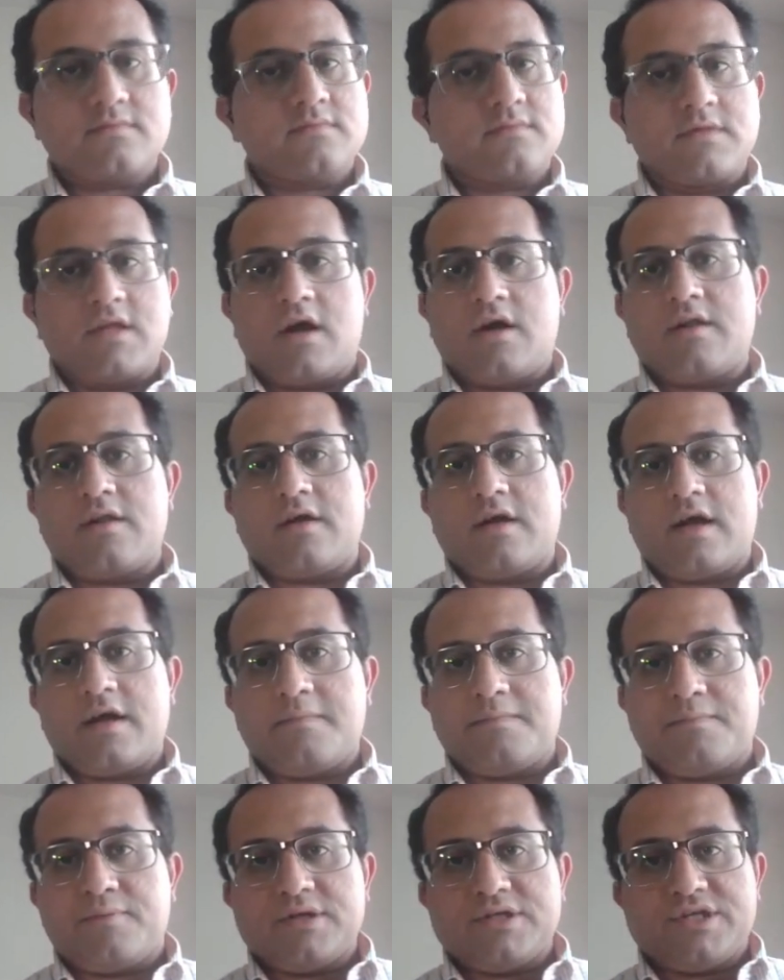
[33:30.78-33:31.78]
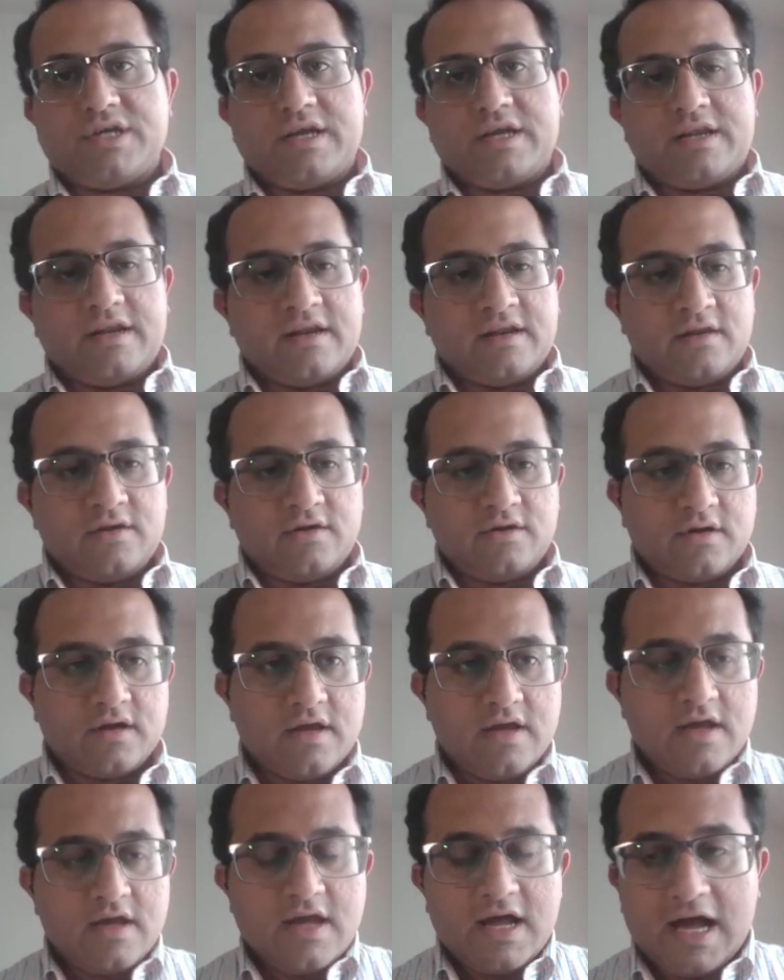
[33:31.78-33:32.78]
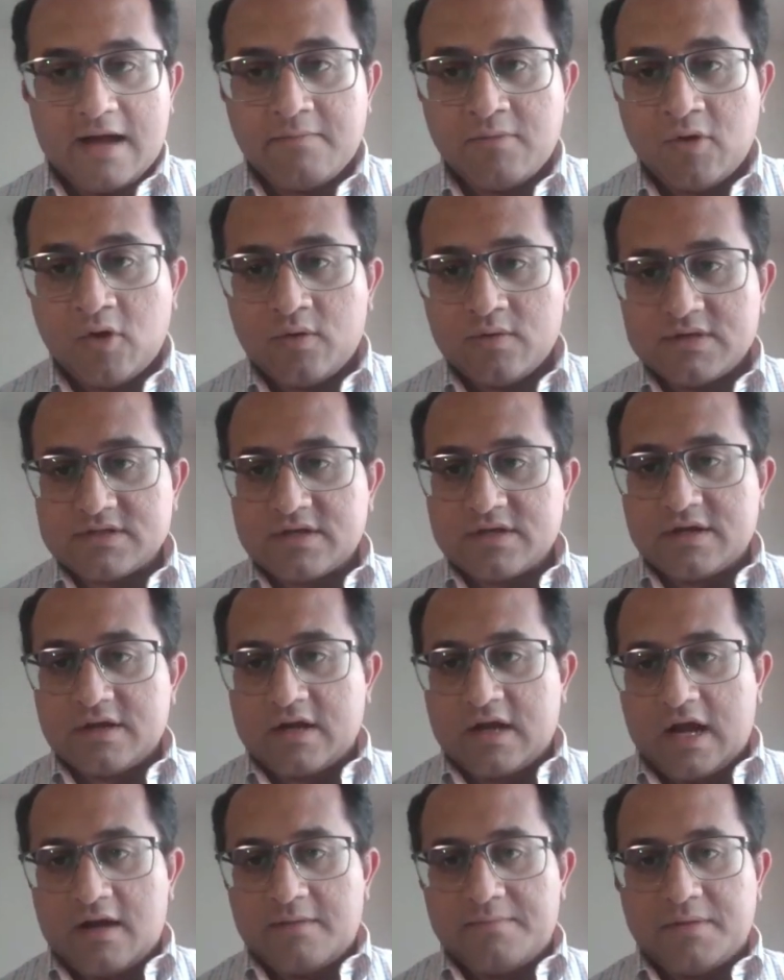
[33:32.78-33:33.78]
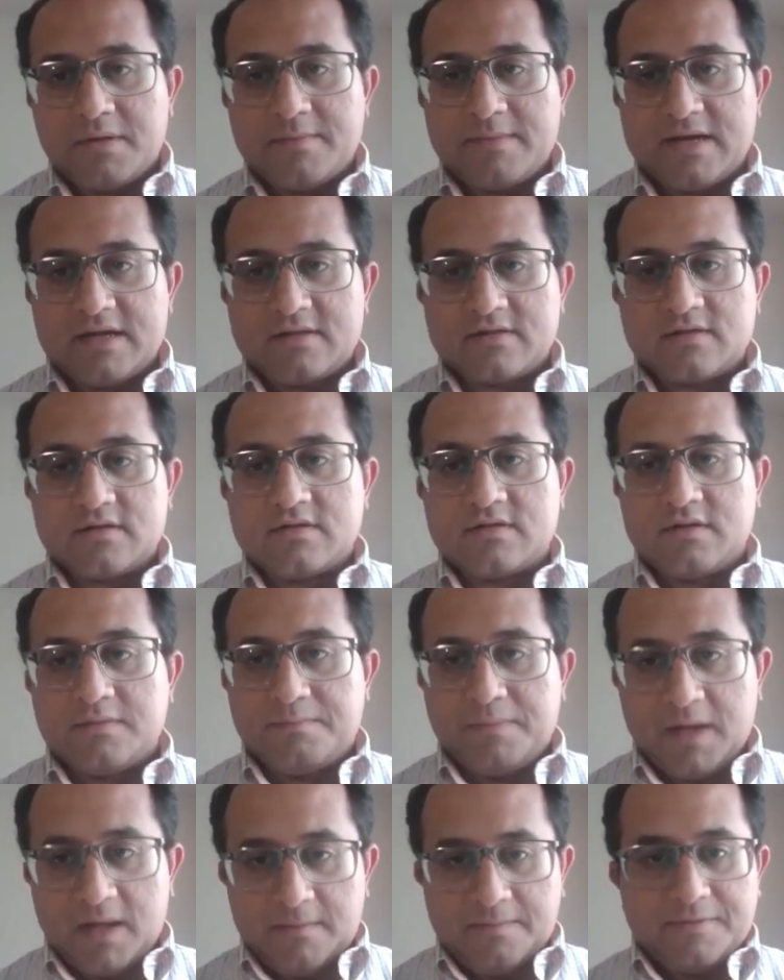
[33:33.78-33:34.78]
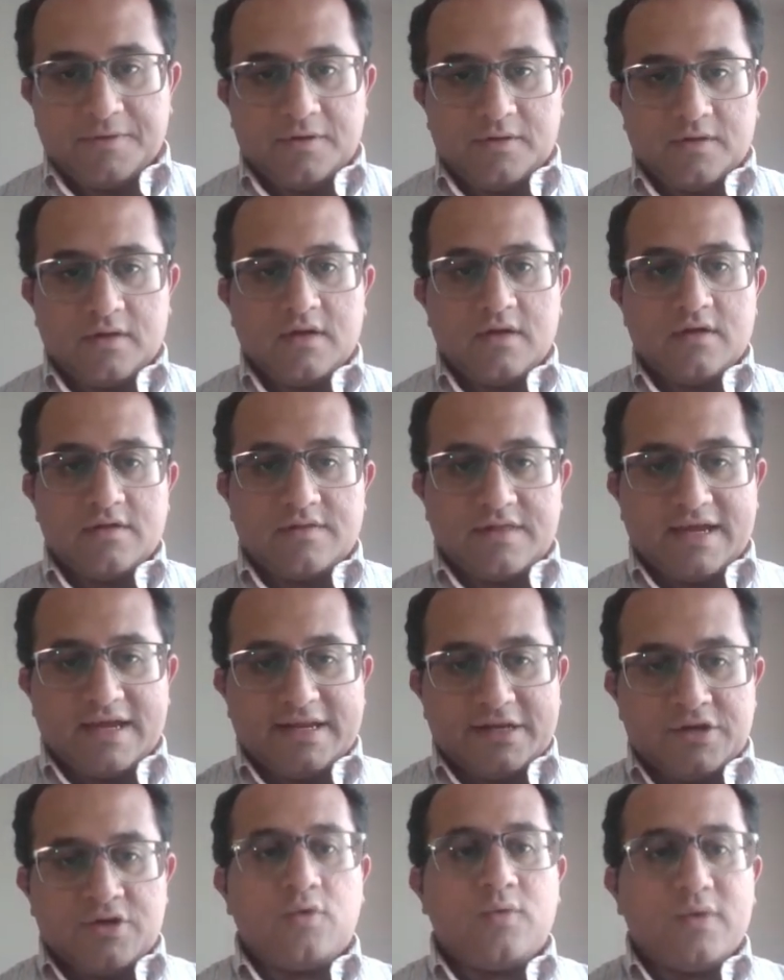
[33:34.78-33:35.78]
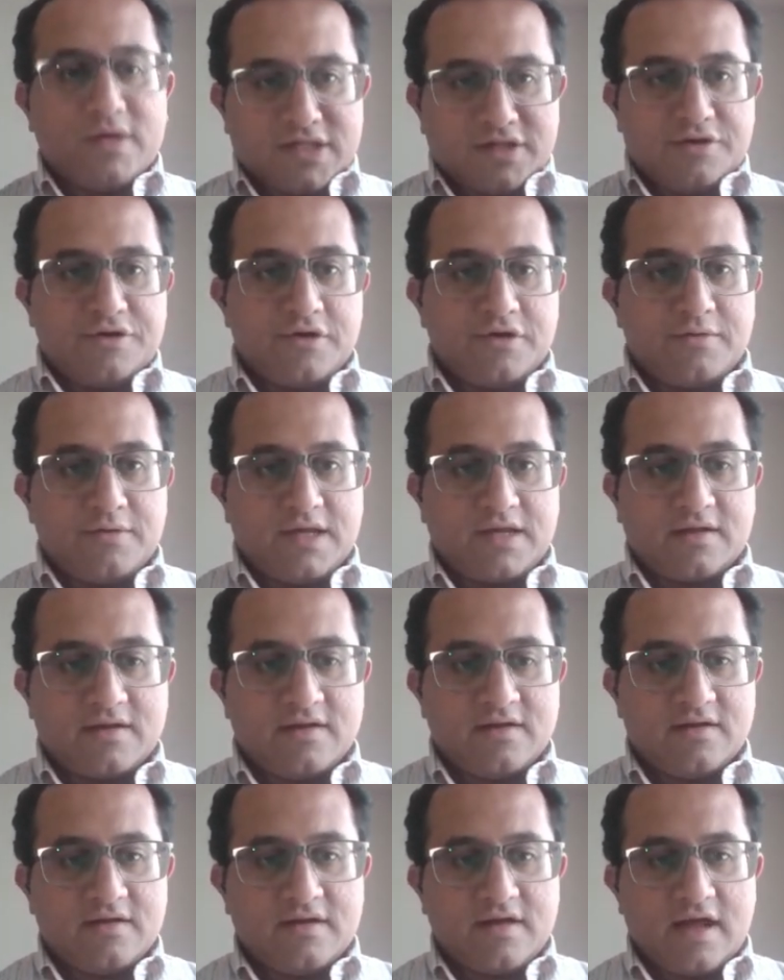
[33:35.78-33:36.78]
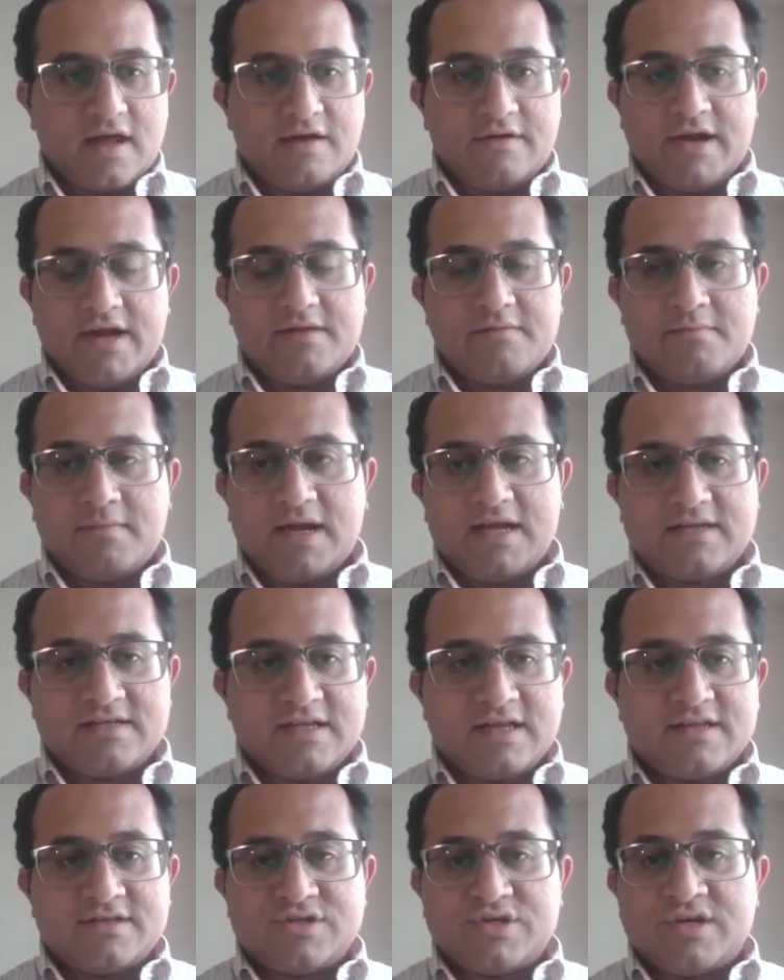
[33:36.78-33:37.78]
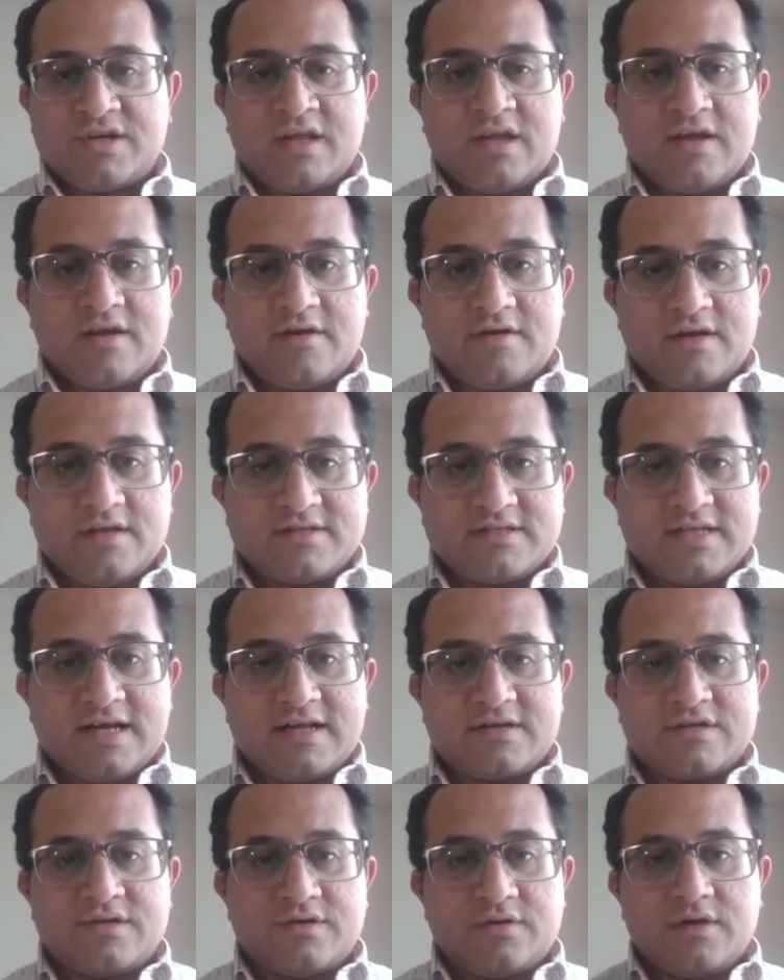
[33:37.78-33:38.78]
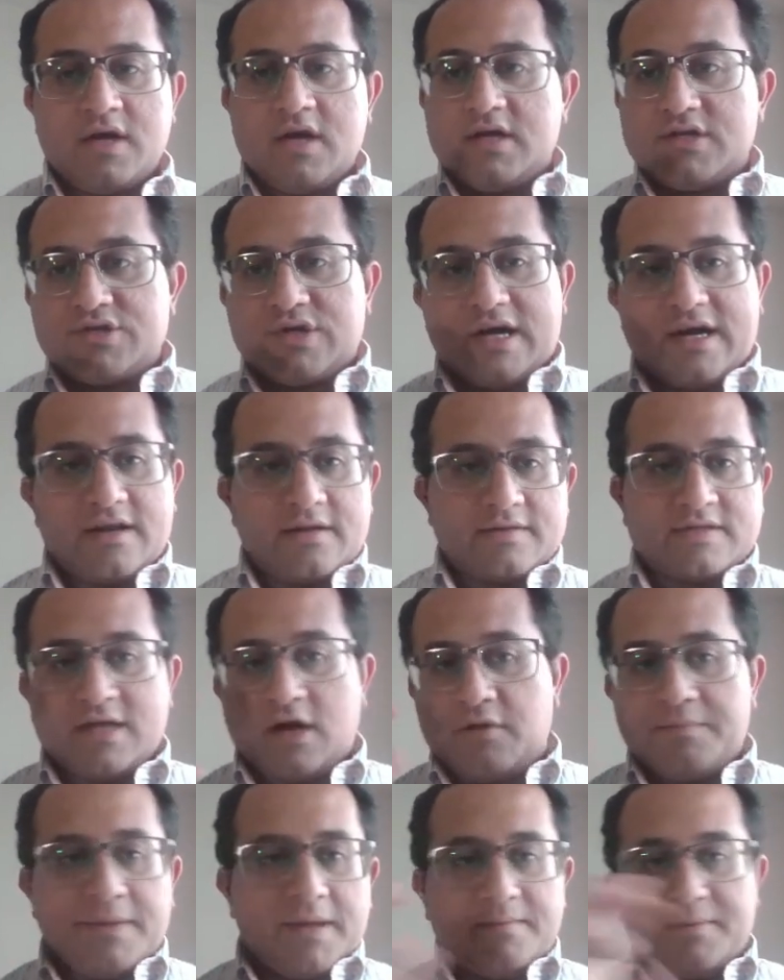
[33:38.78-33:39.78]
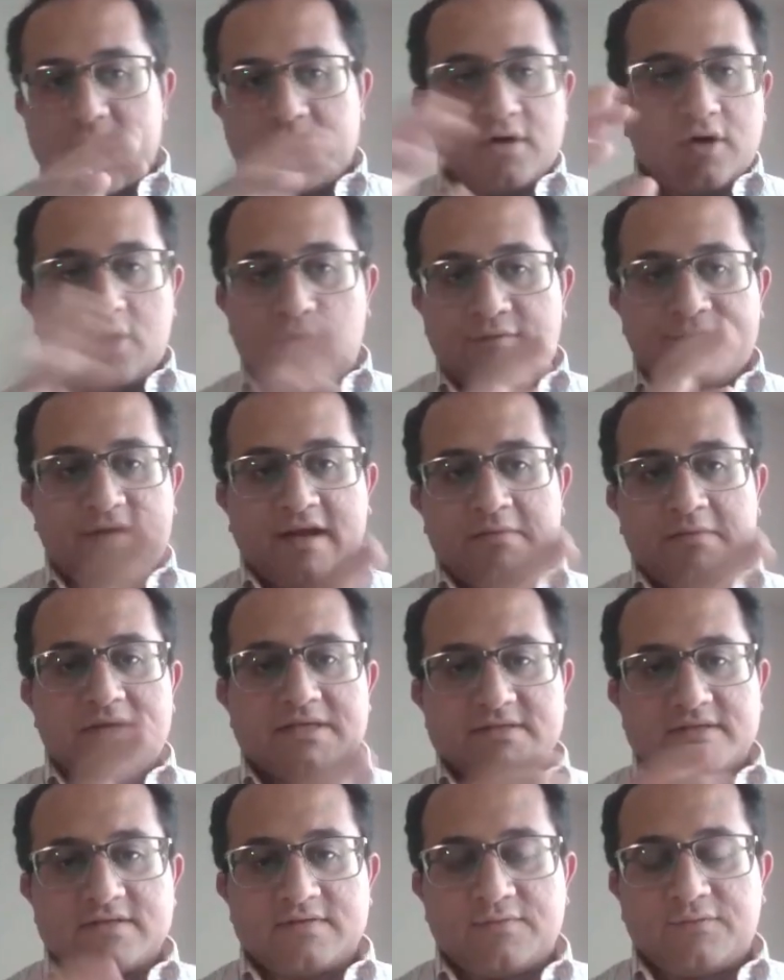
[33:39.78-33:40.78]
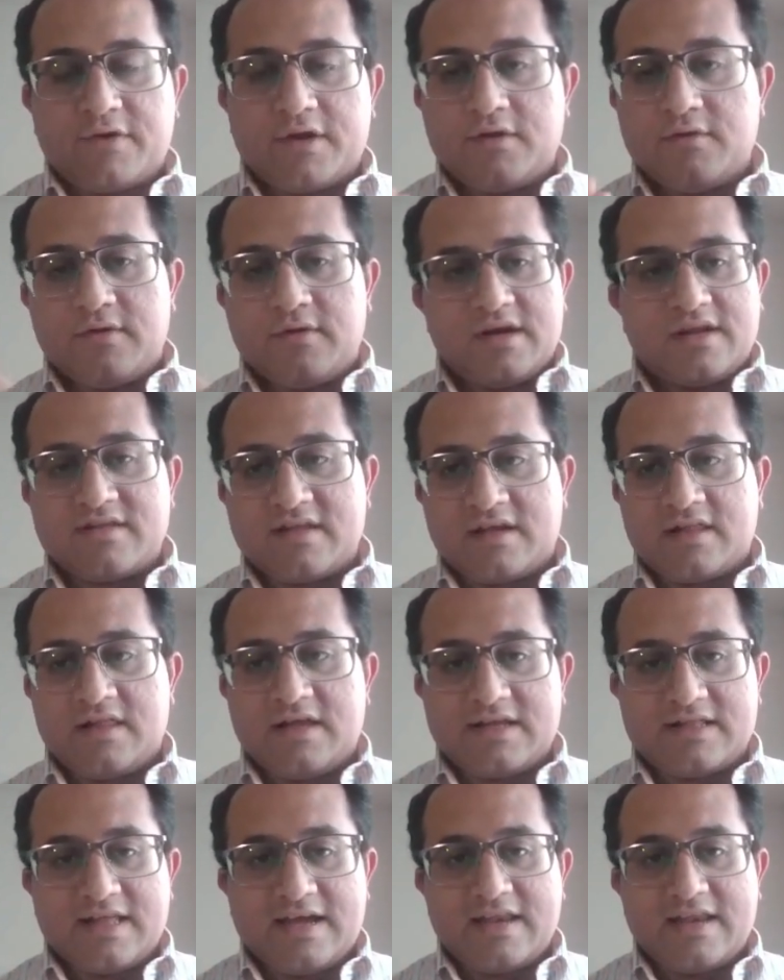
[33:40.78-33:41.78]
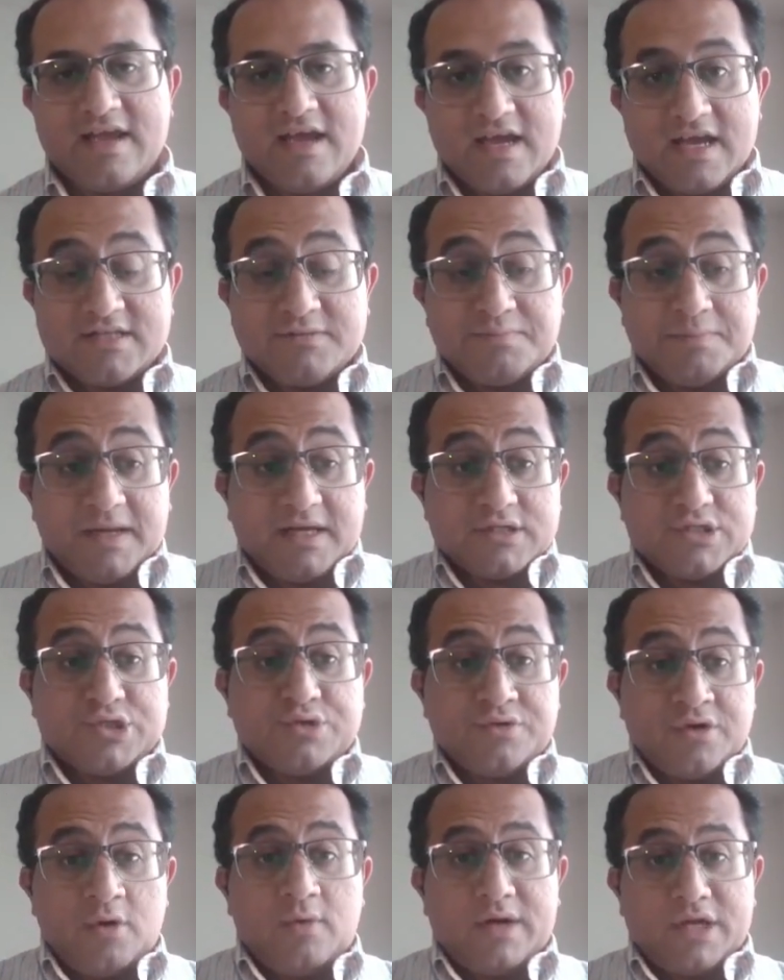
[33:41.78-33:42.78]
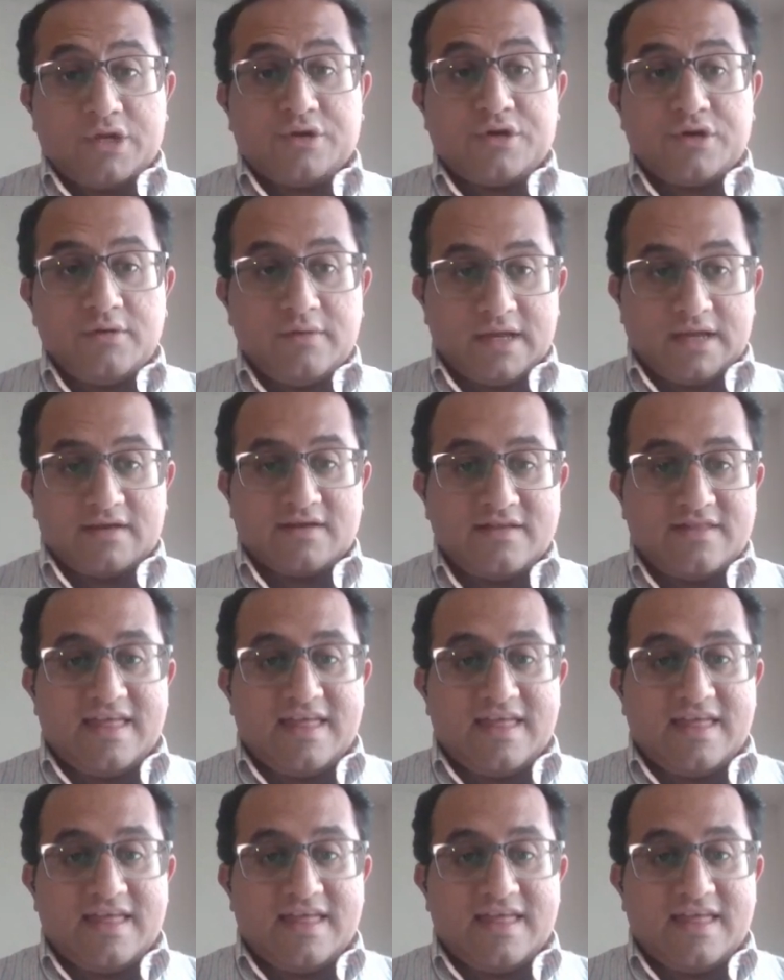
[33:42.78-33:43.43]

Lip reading: No, I appreciate it. And look, I'm always going to compliment the people that know what they're doing. All right. My intention here is not to try to tell people to go find business for you or anything like that. It's because you know what you're doing.